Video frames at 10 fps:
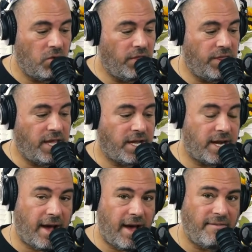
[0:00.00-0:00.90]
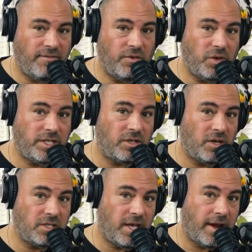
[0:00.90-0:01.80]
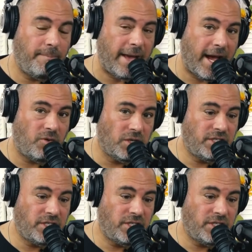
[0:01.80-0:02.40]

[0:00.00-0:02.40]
the kaf, which looks like a backward